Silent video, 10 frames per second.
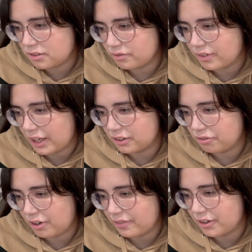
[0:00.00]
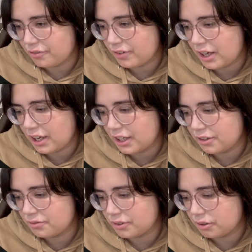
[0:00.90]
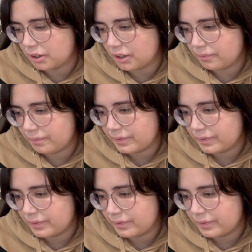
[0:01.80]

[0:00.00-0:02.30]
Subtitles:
Valid 5 out of 5. Okay.